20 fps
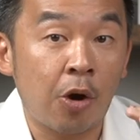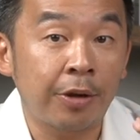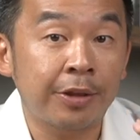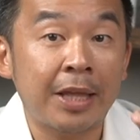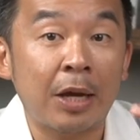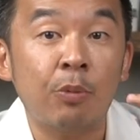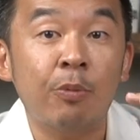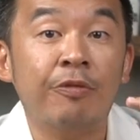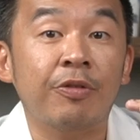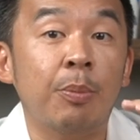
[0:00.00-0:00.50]

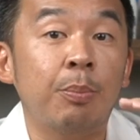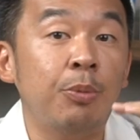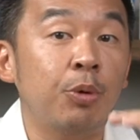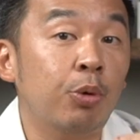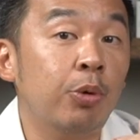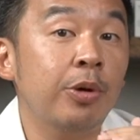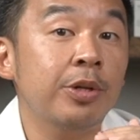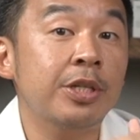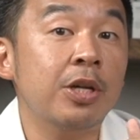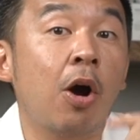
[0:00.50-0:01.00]
contact with the
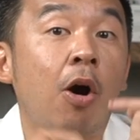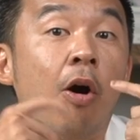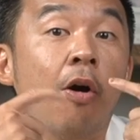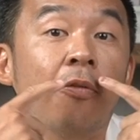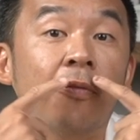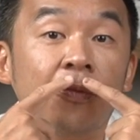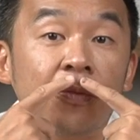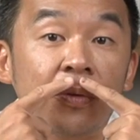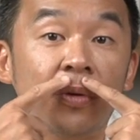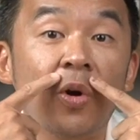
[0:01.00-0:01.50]
mucosa
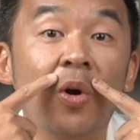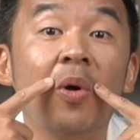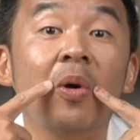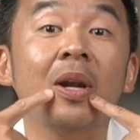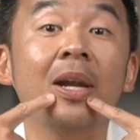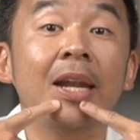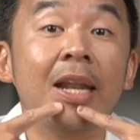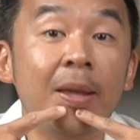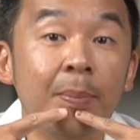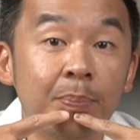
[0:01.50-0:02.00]
of your
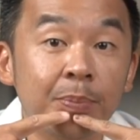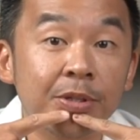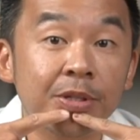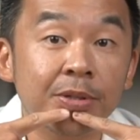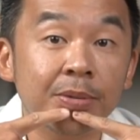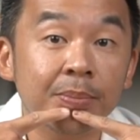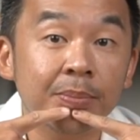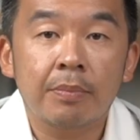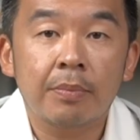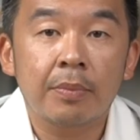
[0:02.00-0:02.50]
lips.